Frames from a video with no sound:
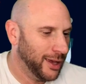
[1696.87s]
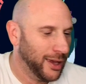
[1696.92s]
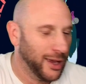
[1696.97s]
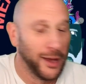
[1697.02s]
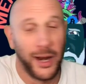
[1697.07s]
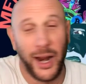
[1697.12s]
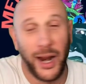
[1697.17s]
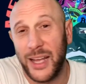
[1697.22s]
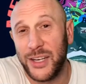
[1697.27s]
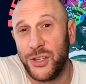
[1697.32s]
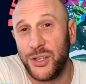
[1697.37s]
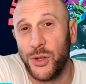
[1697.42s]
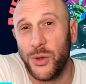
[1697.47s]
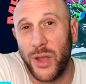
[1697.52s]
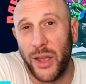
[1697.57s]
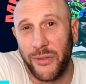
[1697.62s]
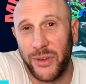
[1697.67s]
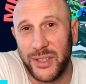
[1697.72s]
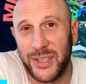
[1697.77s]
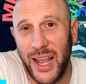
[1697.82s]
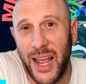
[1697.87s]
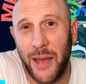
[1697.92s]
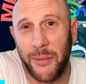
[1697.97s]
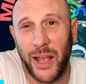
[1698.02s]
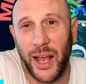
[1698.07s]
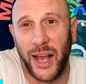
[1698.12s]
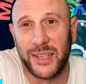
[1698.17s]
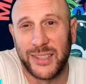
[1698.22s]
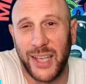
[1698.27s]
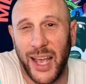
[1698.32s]
But I do give a damn,
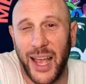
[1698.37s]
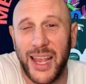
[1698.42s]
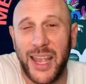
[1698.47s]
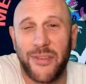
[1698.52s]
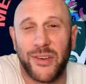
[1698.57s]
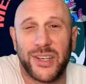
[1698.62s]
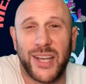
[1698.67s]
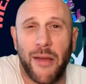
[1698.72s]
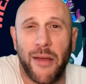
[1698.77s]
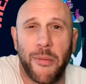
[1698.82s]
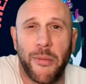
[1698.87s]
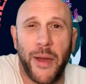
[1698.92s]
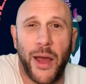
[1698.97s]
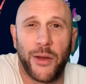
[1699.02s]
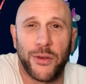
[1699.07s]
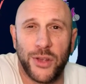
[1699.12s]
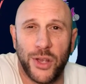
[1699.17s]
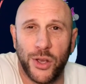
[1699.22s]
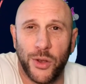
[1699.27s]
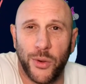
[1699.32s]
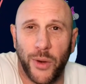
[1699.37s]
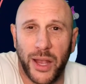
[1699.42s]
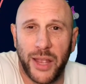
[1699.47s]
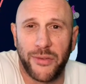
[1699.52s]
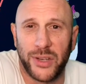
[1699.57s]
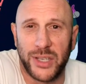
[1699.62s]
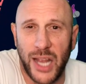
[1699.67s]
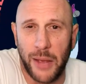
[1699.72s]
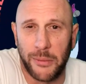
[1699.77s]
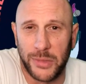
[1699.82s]
guys. I give a damn about you. I give
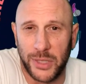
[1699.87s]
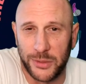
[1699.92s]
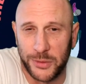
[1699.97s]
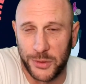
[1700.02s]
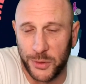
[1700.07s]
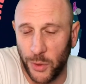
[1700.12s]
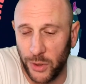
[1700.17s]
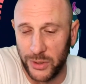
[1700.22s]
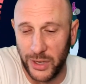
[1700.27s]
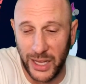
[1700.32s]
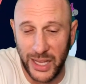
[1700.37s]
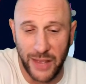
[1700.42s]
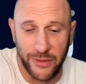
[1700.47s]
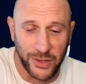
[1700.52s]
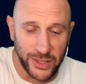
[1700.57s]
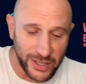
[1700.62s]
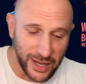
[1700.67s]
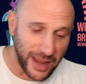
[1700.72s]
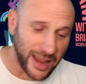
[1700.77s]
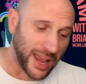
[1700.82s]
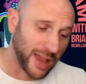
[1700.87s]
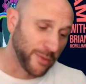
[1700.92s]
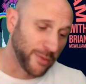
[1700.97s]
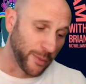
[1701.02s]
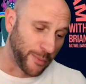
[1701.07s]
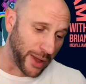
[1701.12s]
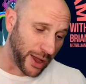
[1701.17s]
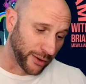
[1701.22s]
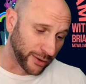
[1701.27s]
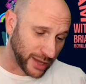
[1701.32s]
a damn about this world, and I give a damn
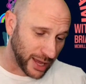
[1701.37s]
about